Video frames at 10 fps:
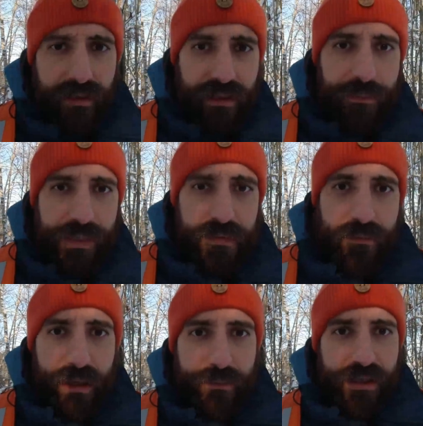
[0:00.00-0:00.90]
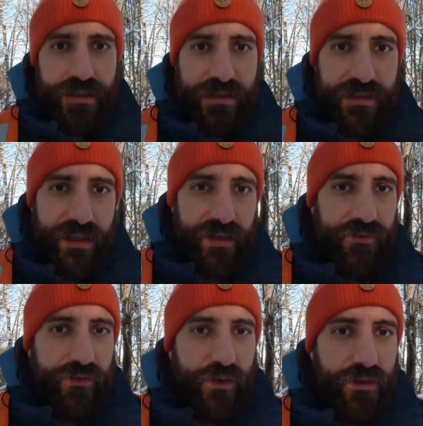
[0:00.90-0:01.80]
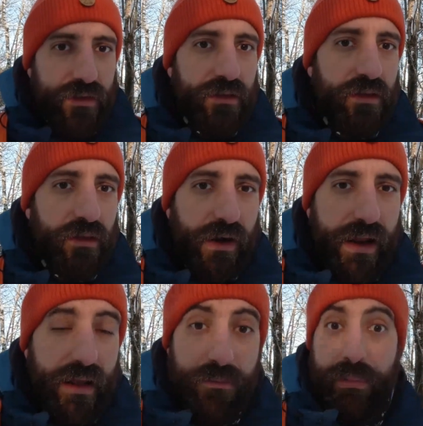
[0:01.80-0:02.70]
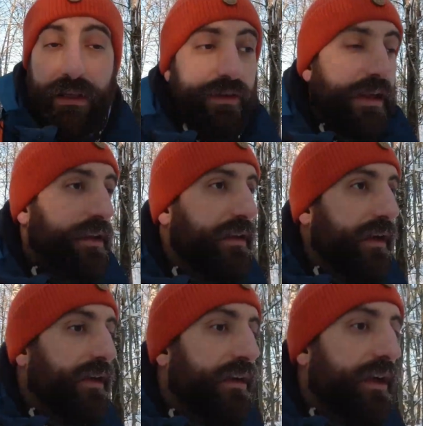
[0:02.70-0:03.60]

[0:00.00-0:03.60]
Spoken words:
think that my mustache is getting frozen already. Battery, yeah.